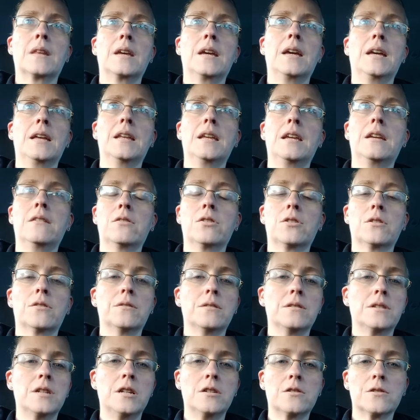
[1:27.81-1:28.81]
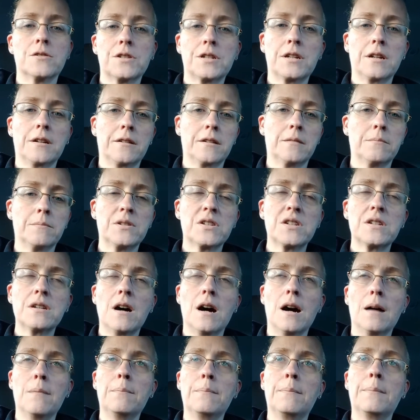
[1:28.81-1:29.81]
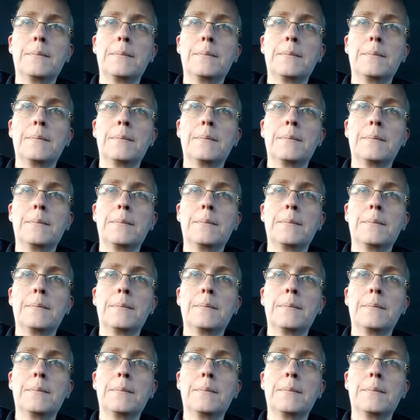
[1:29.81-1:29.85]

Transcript: and even though the teacher's telling him to stop.